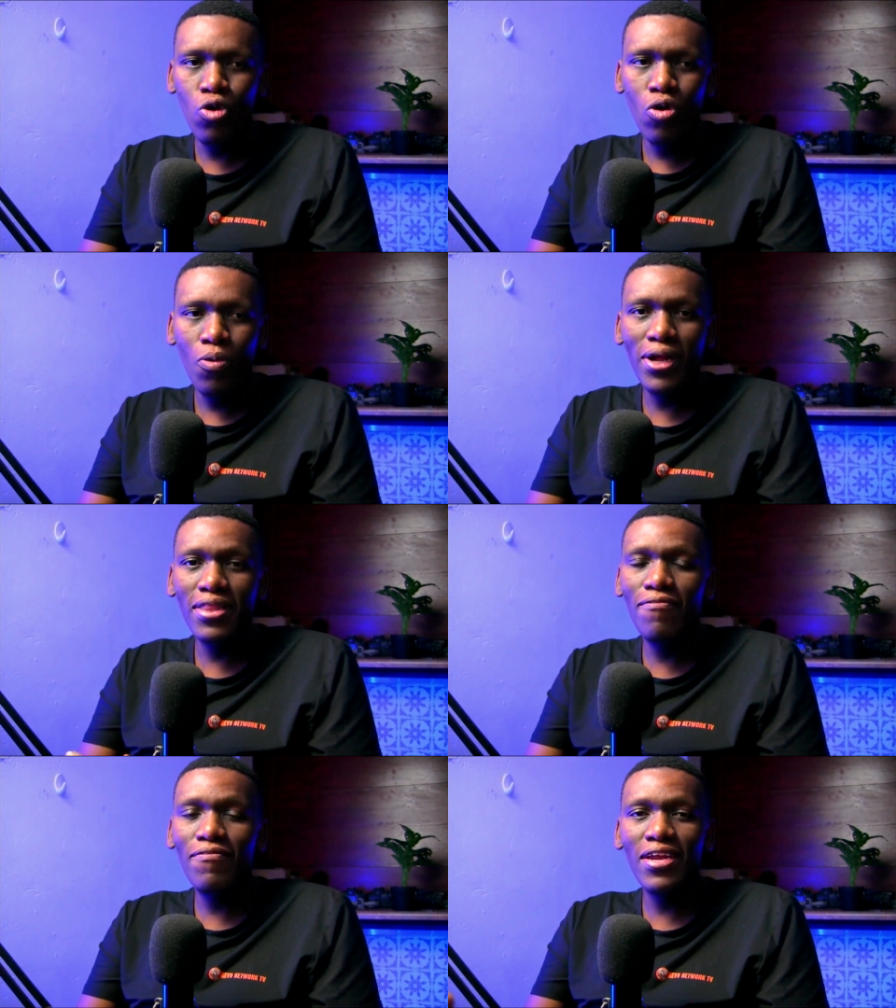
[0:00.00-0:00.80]
will
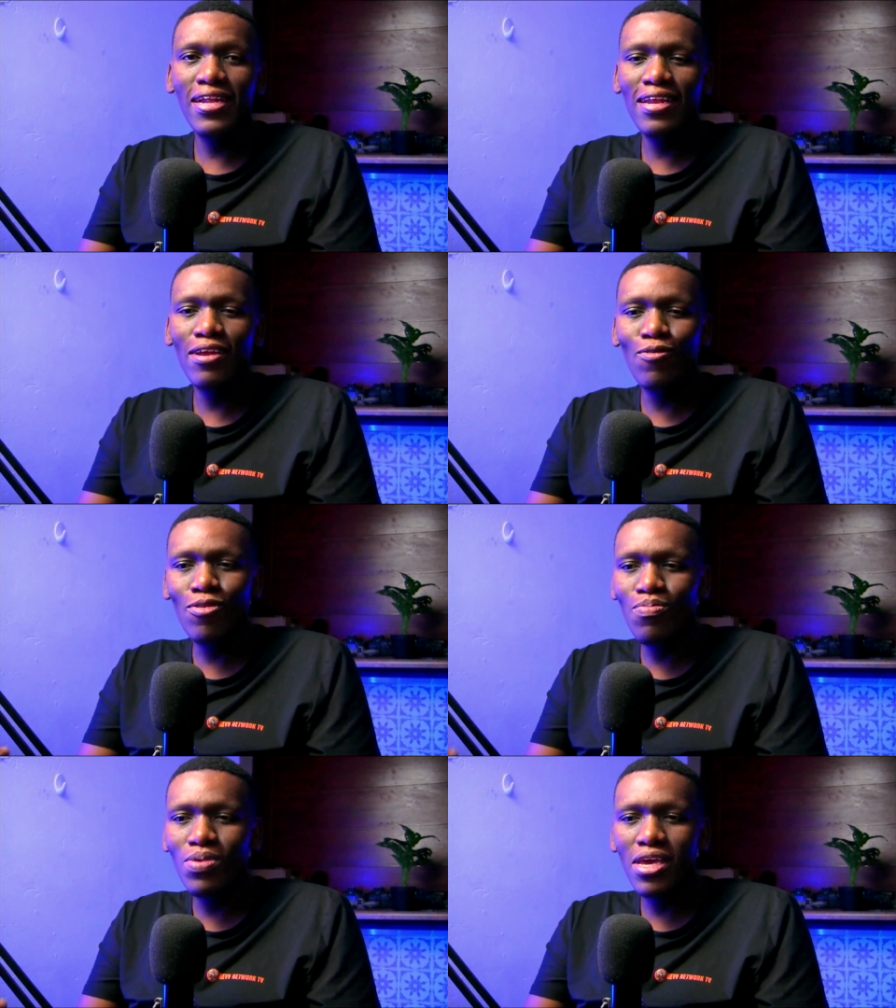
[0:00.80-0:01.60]
definitely
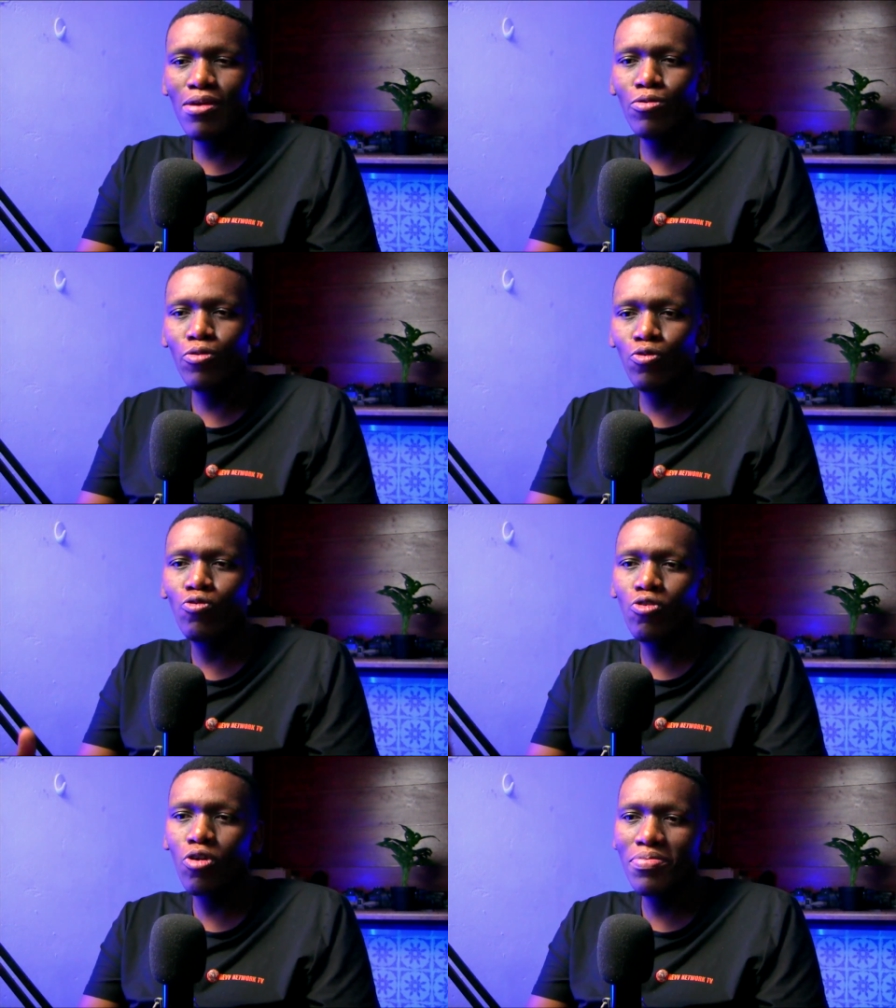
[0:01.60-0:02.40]
not be able to
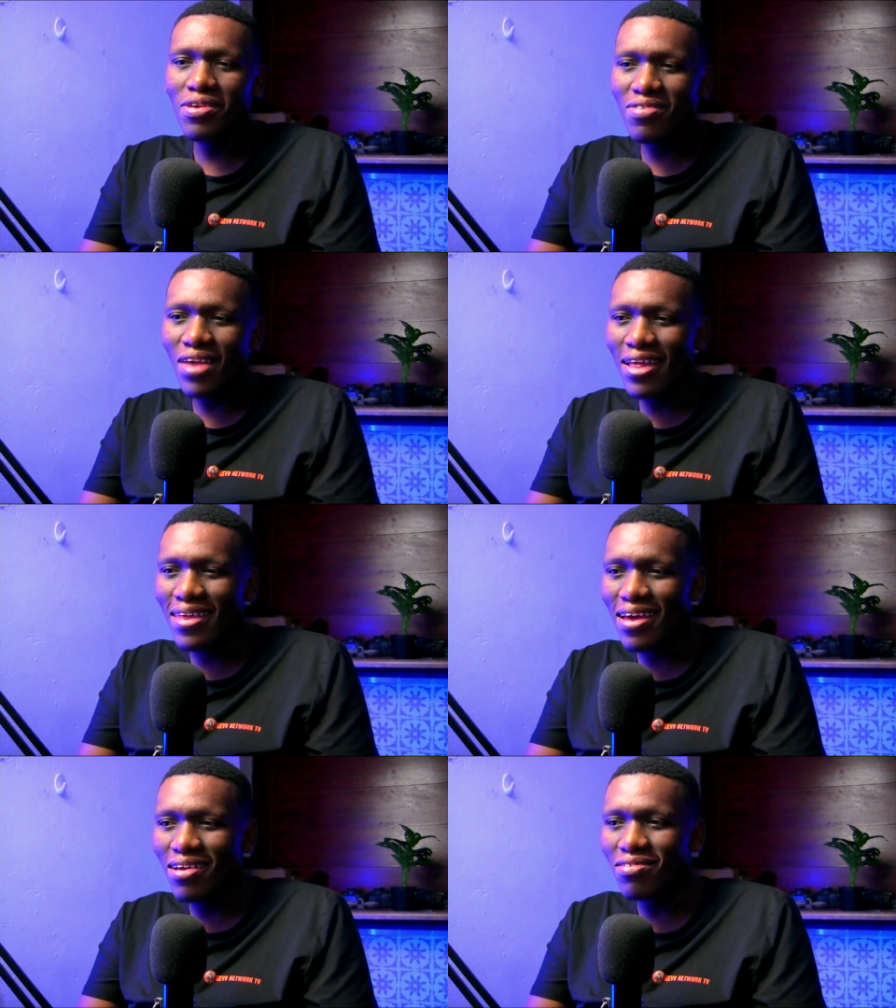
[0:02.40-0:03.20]
stop these
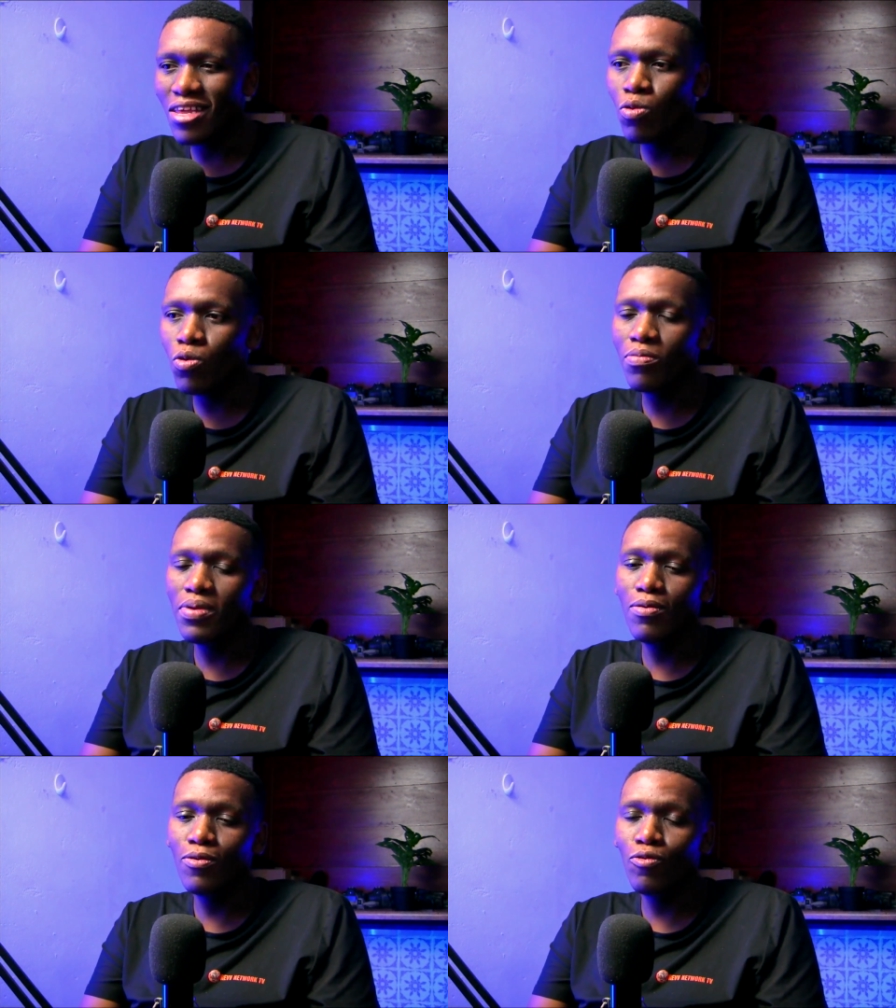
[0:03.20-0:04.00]
attacks. They won't be
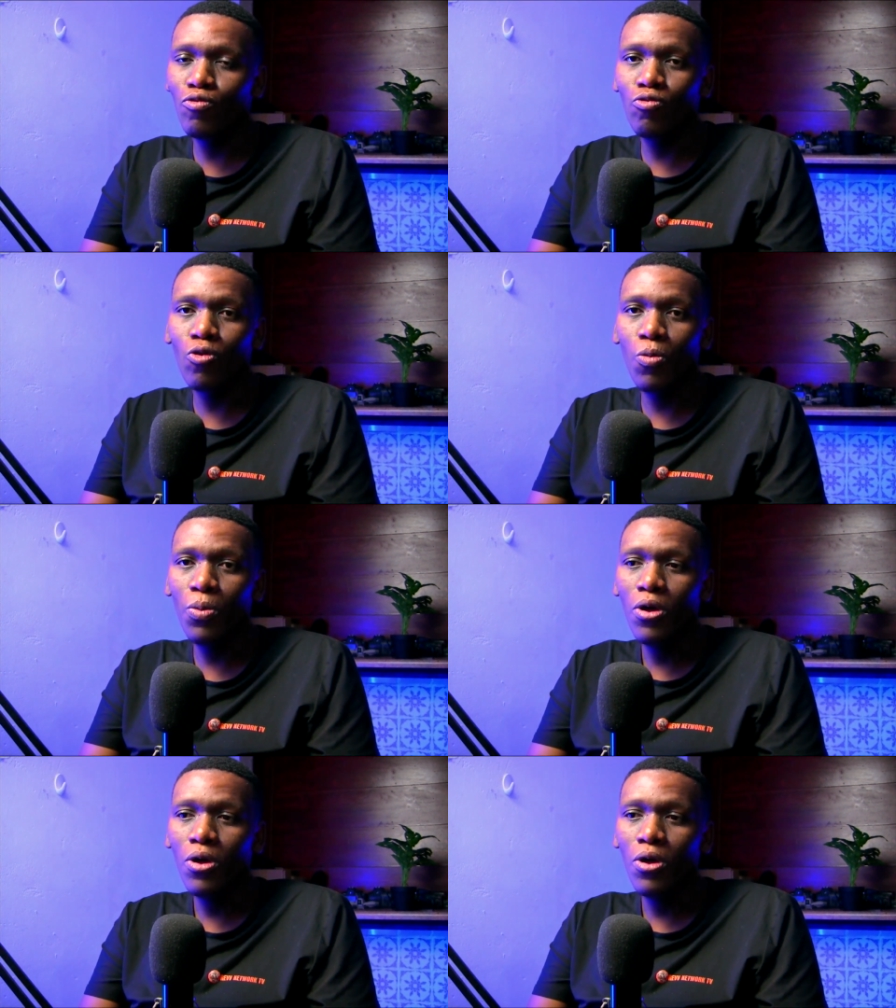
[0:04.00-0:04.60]
able to stop,